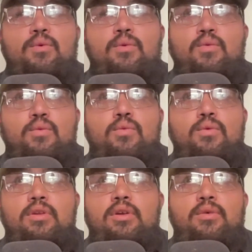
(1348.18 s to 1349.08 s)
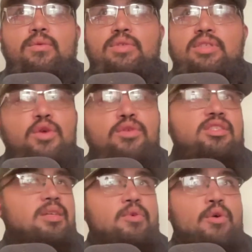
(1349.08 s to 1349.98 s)
Was
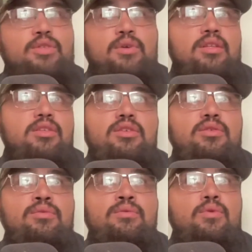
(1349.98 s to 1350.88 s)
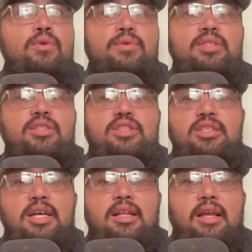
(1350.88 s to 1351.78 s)
coaching something you always wanted to do, or was it
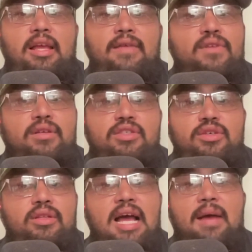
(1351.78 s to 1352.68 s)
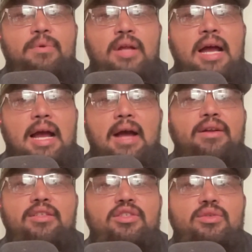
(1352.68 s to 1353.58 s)
just kind of like it fell into your lap?
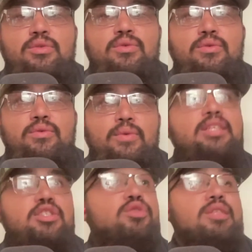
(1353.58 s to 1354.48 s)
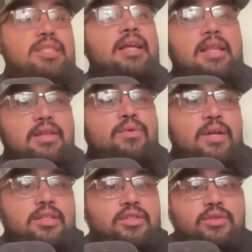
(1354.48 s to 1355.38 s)
When did you decide that you
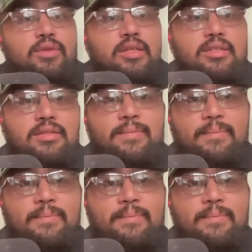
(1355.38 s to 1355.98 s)
wanted to do this?